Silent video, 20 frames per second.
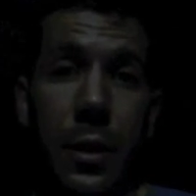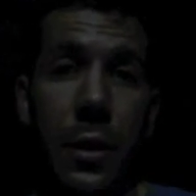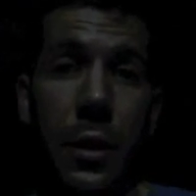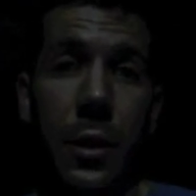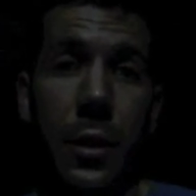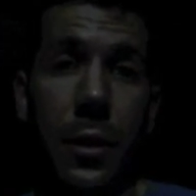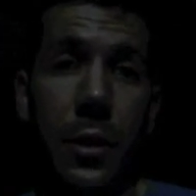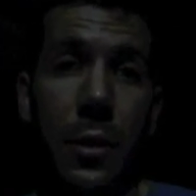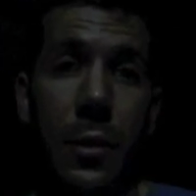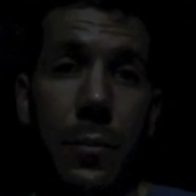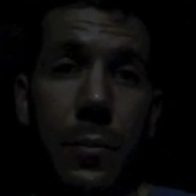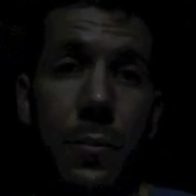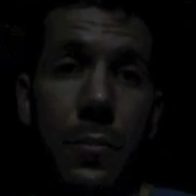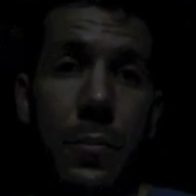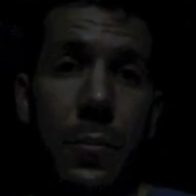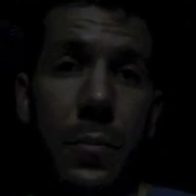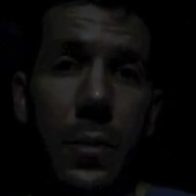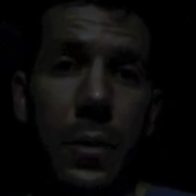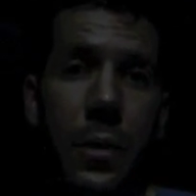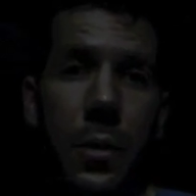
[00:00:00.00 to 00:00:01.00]
On
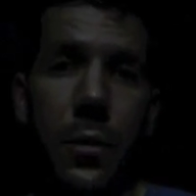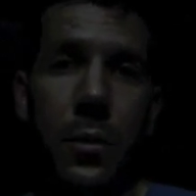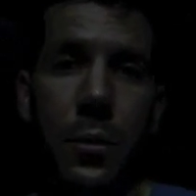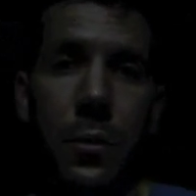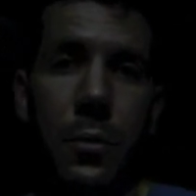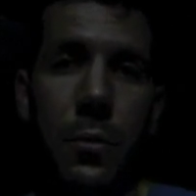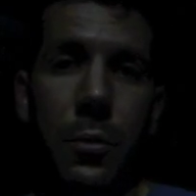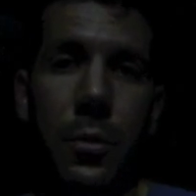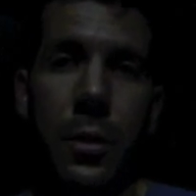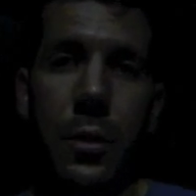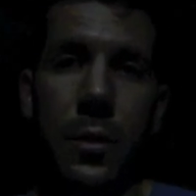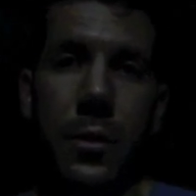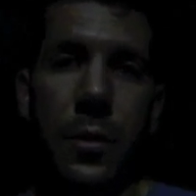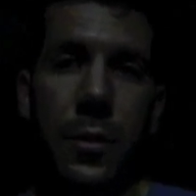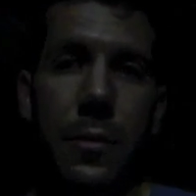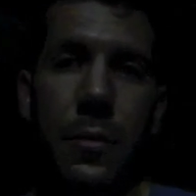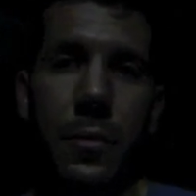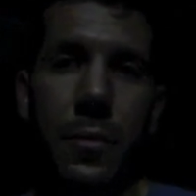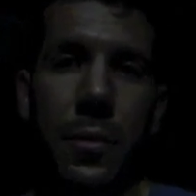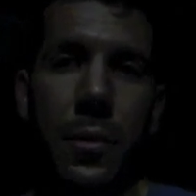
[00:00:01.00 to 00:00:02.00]

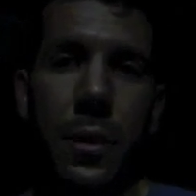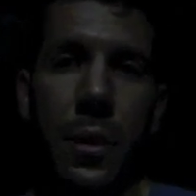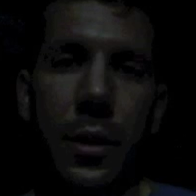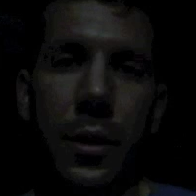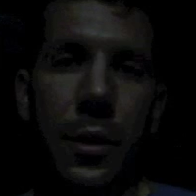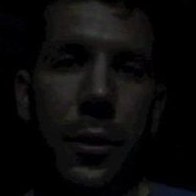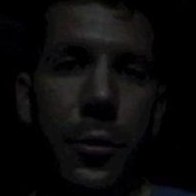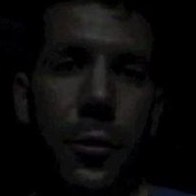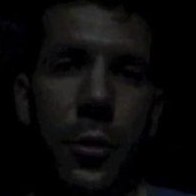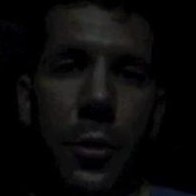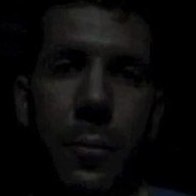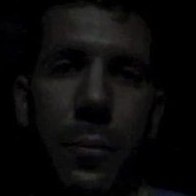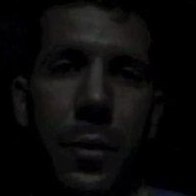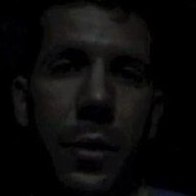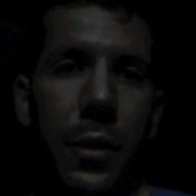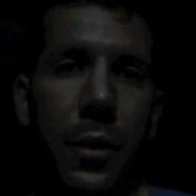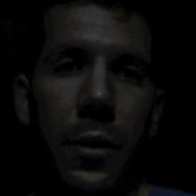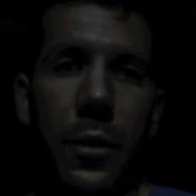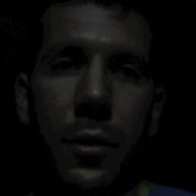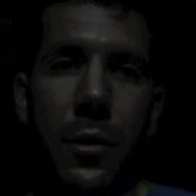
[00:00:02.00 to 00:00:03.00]
our trip
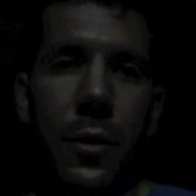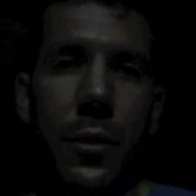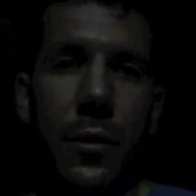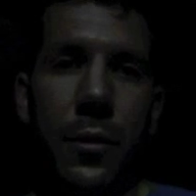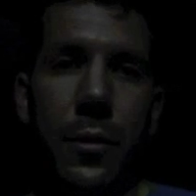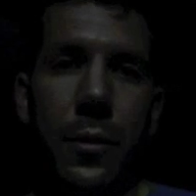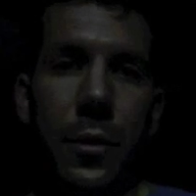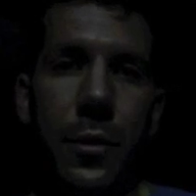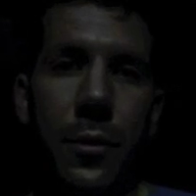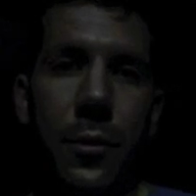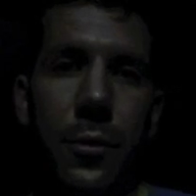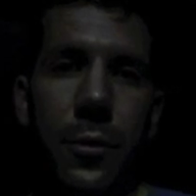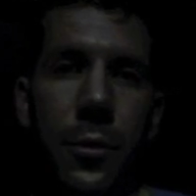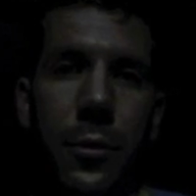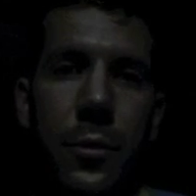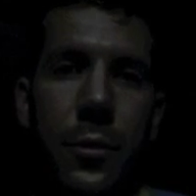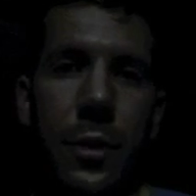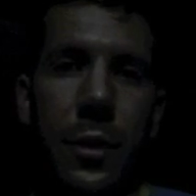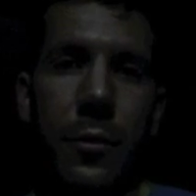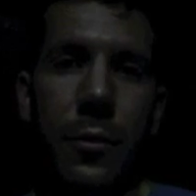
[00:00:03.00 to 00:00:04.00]
here, it's
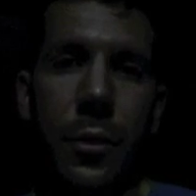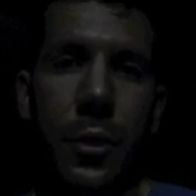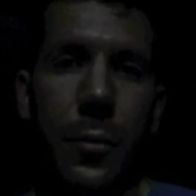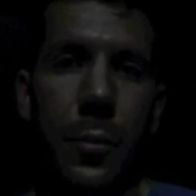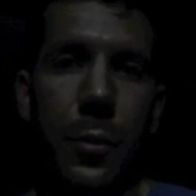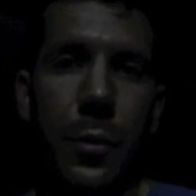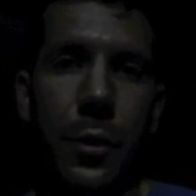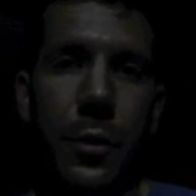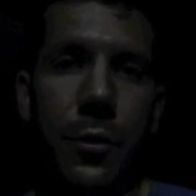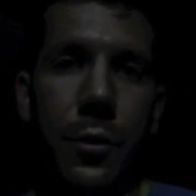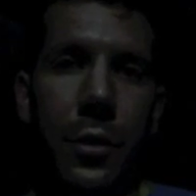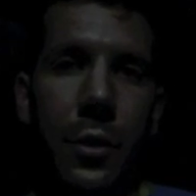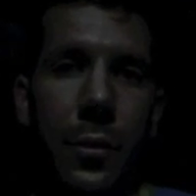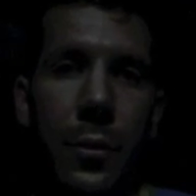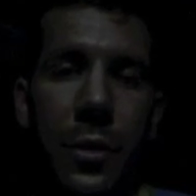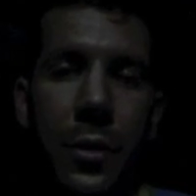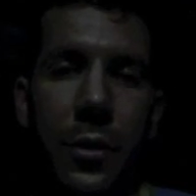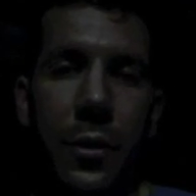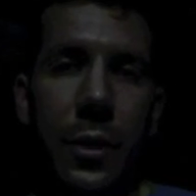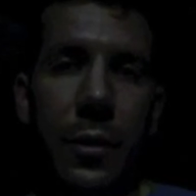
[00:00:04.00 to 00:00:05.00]
just definitely appreciated.
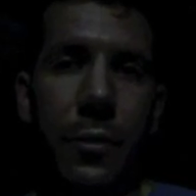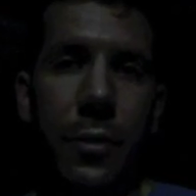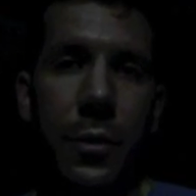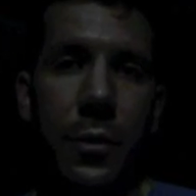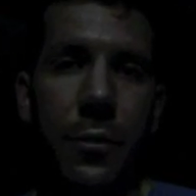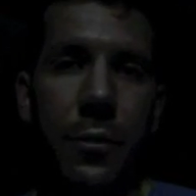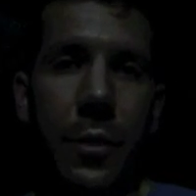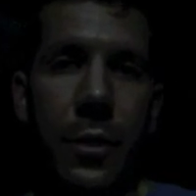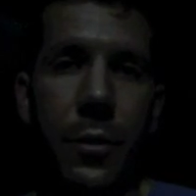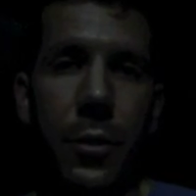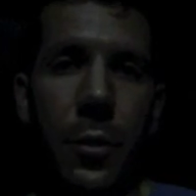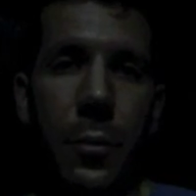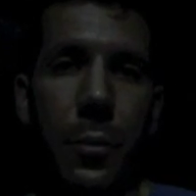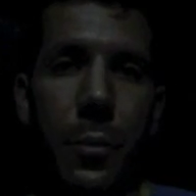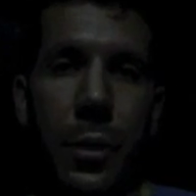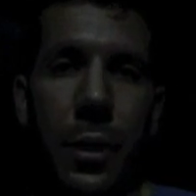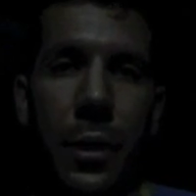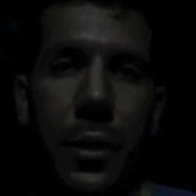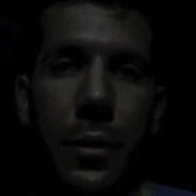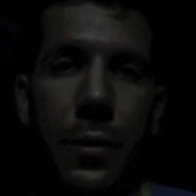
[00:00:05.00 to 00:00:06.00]
We can definitely feel your
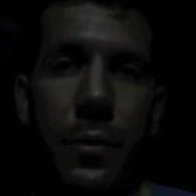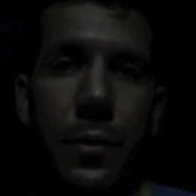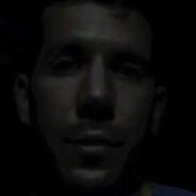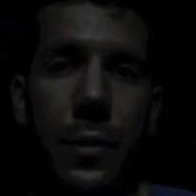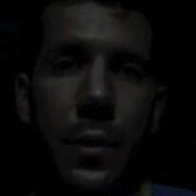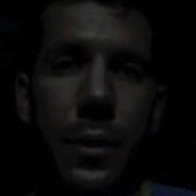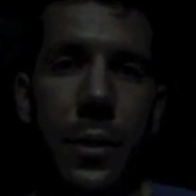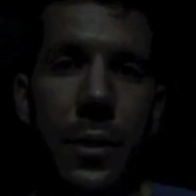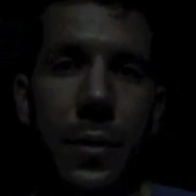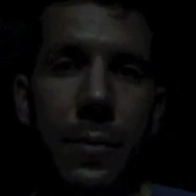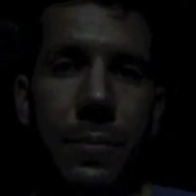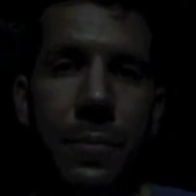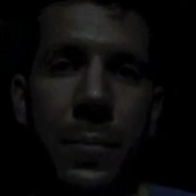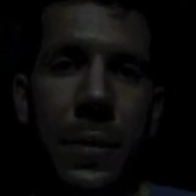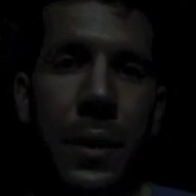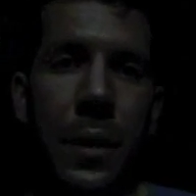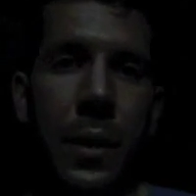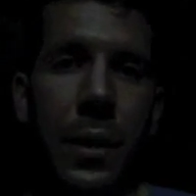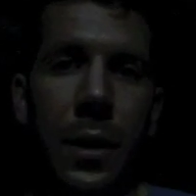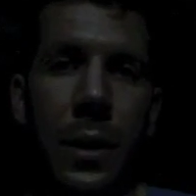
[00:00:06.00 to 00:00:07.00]
prayers.
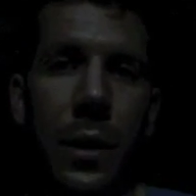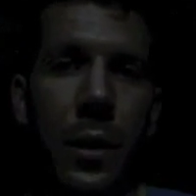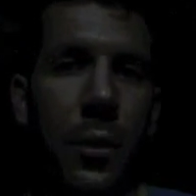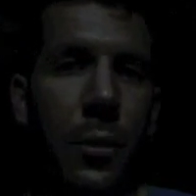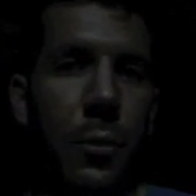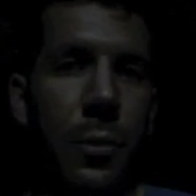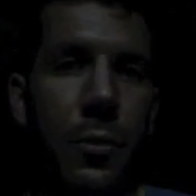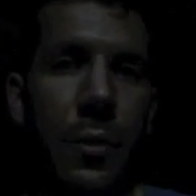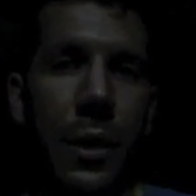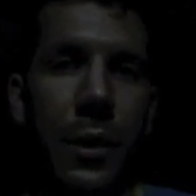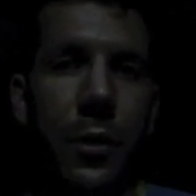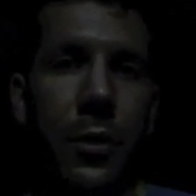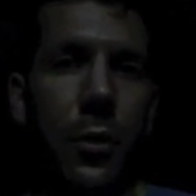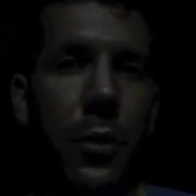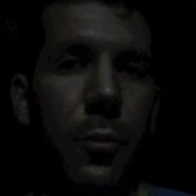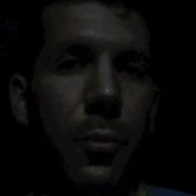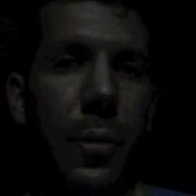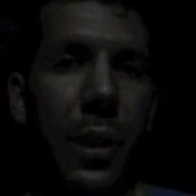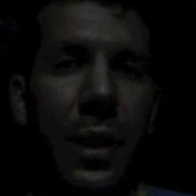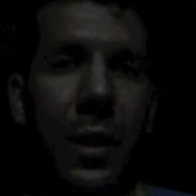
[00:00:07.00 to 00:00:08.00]
We've had
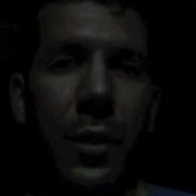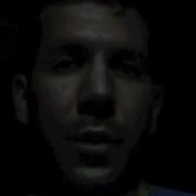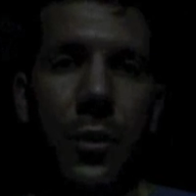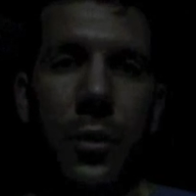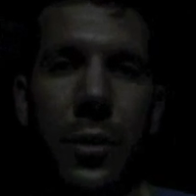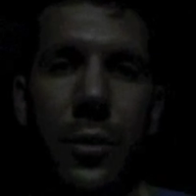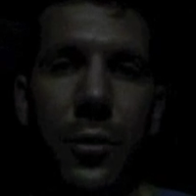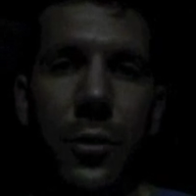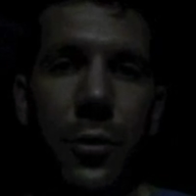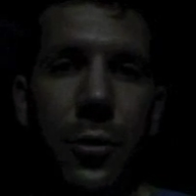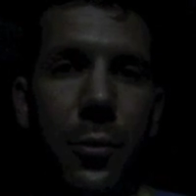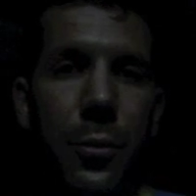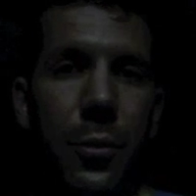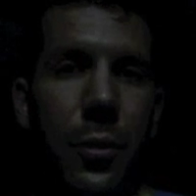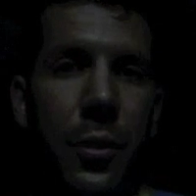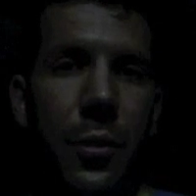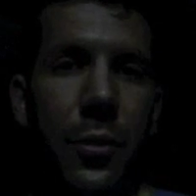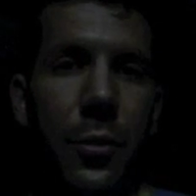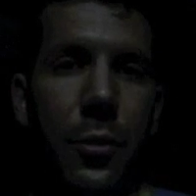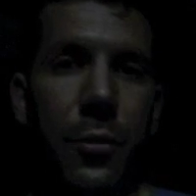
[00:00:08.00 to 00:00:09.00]
no medical issues
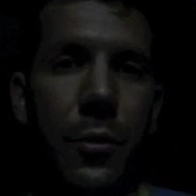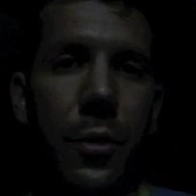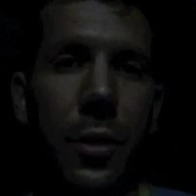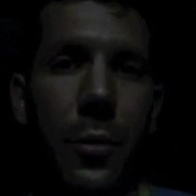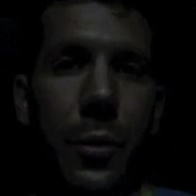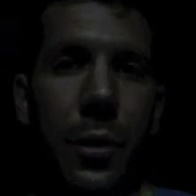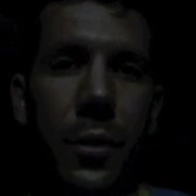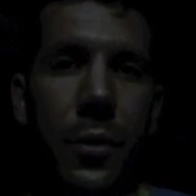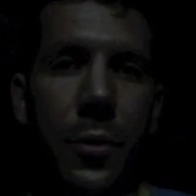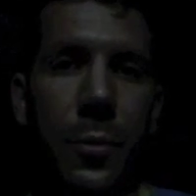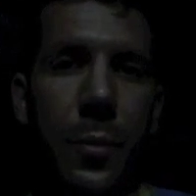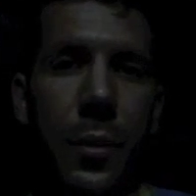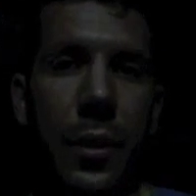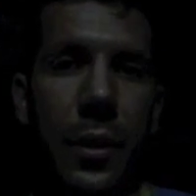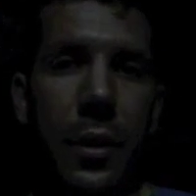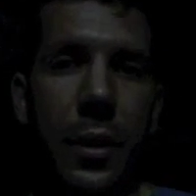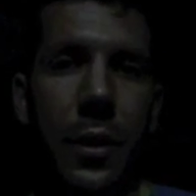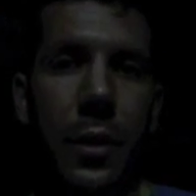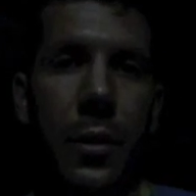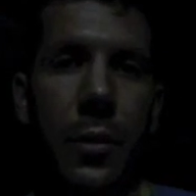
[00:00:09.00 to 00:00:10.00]
really so far we can
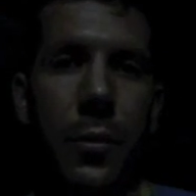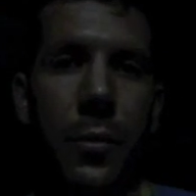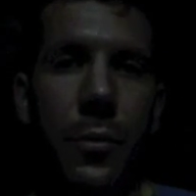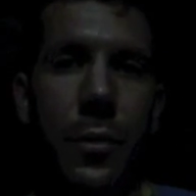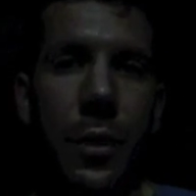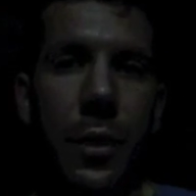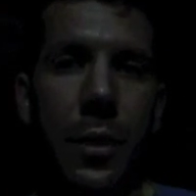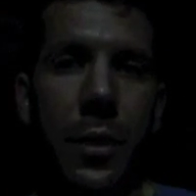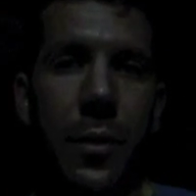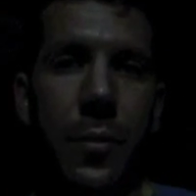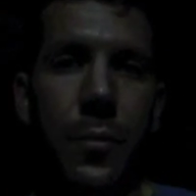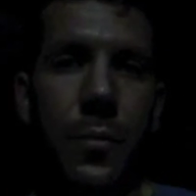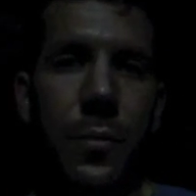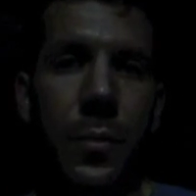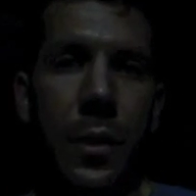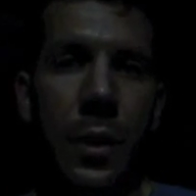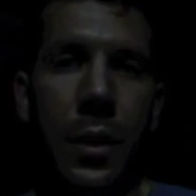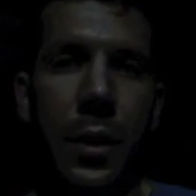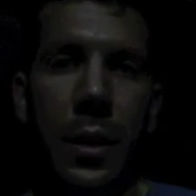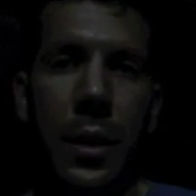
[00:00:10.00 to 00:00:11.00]
speak of,
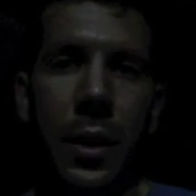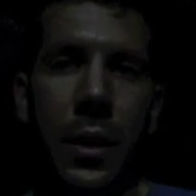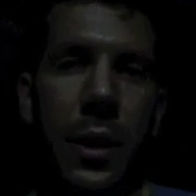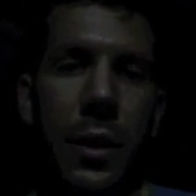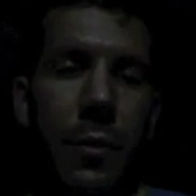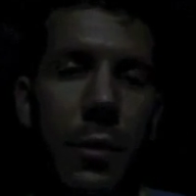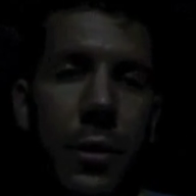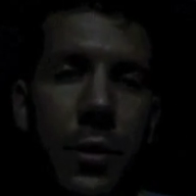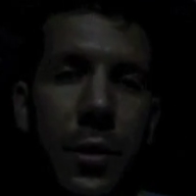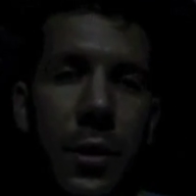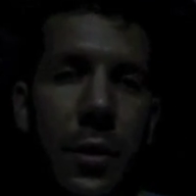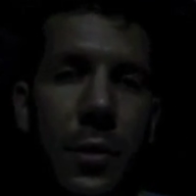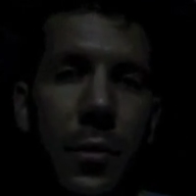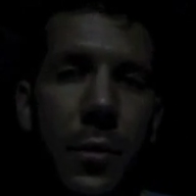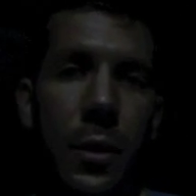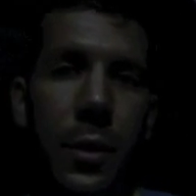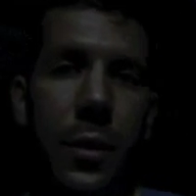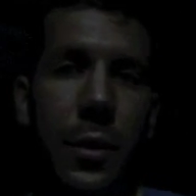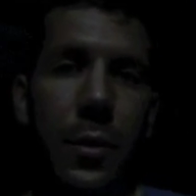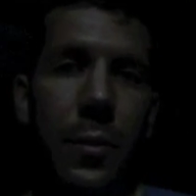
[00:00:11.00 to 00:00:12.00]
and everything,
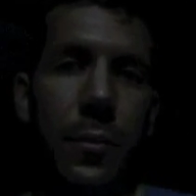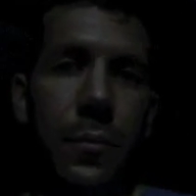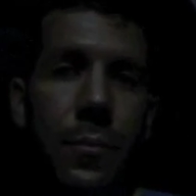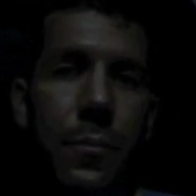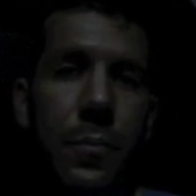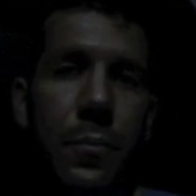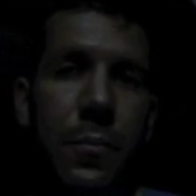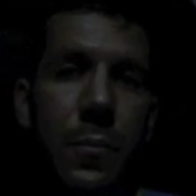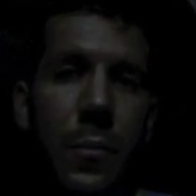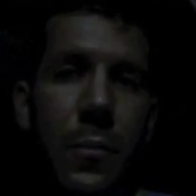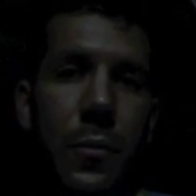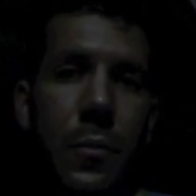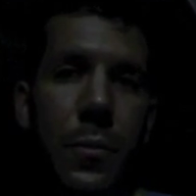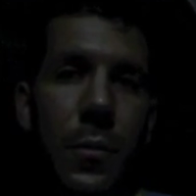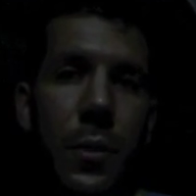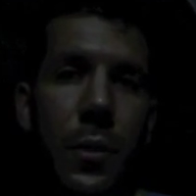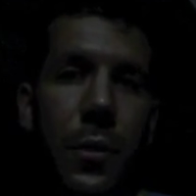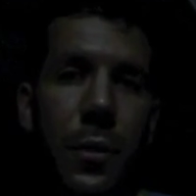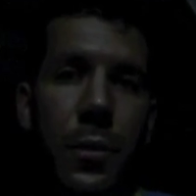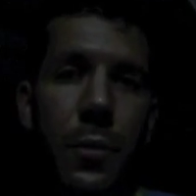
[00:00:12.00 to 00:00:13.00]

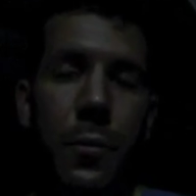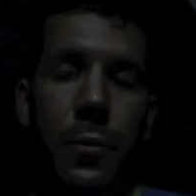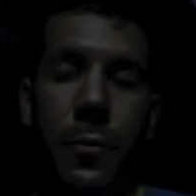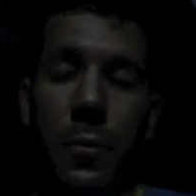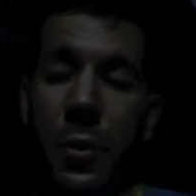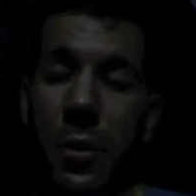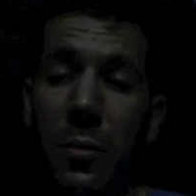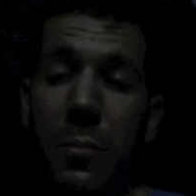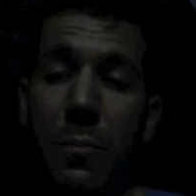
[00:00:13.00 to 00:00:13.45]
for the